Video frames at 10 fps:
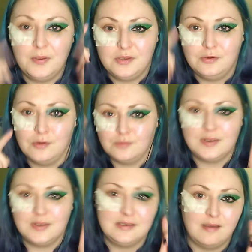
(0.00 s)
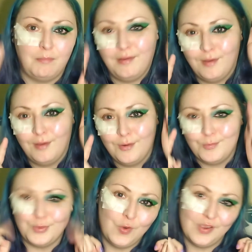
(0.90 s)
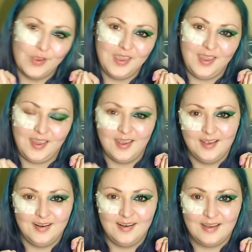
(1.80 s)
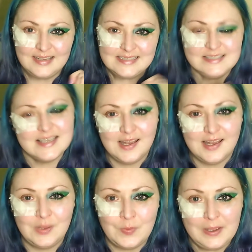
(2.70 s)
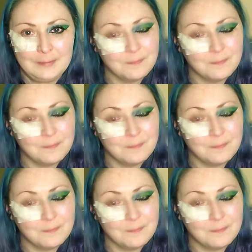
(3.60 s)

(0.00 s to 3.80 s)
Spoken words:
you're not going to end up with wonky lines anywhere.